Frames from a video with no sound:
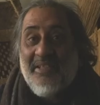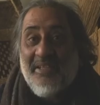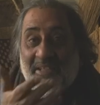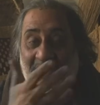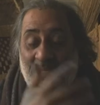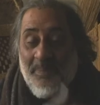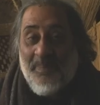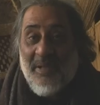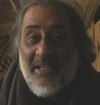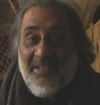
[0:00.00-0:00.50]
in
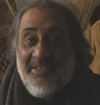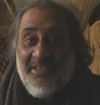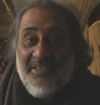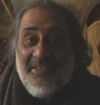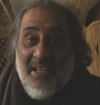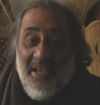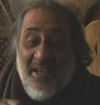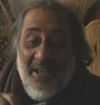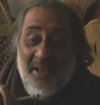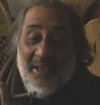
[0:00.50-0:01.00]
other
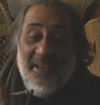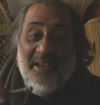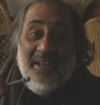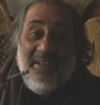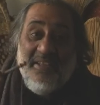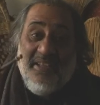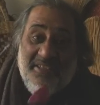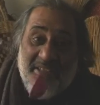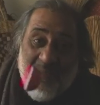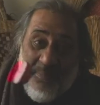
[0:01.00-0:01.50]
places,
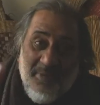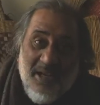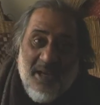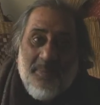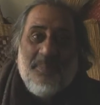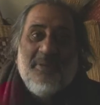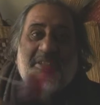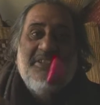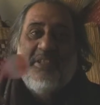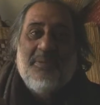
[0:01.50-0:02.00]
in a similar
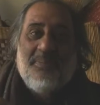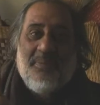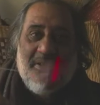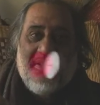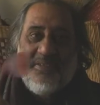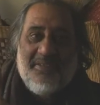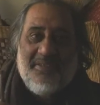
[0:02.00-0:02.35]
concept.